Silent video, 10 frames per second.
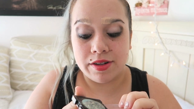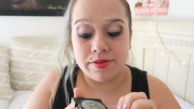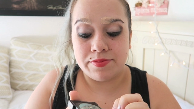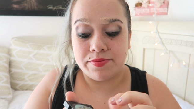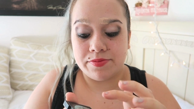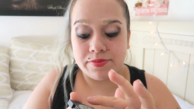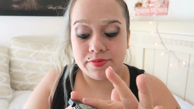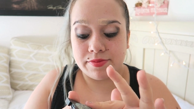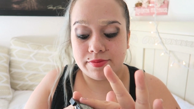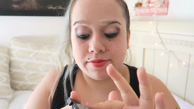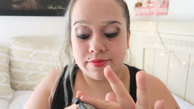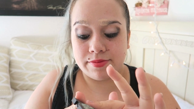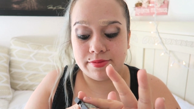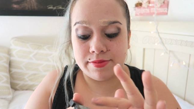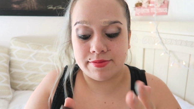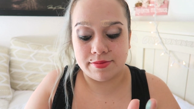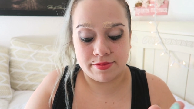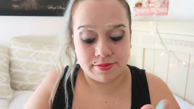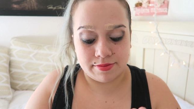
(no one is talking)